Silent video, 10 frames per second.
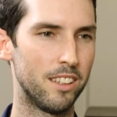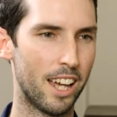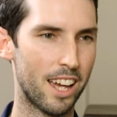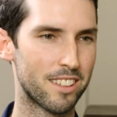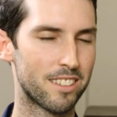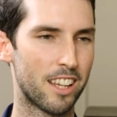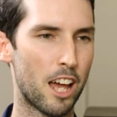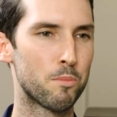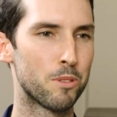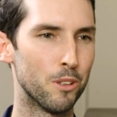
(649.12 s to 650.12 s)
Yes,
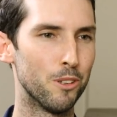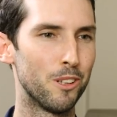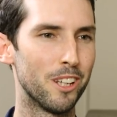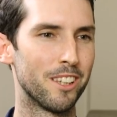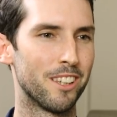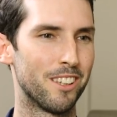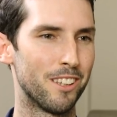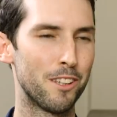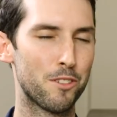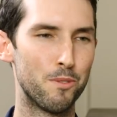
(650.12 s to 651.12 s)
absolutely.
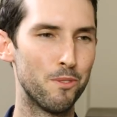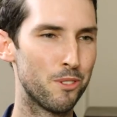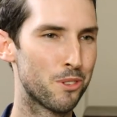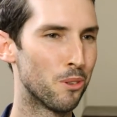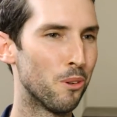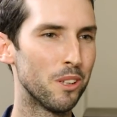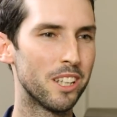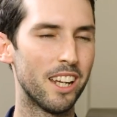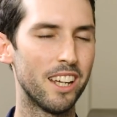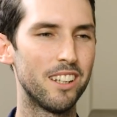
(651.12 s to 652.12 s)
It's sorely
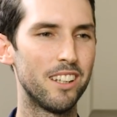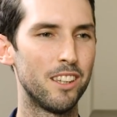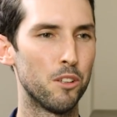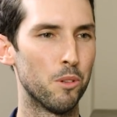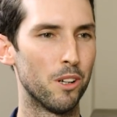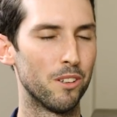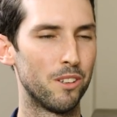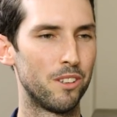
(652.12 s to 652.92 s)
needed in the world.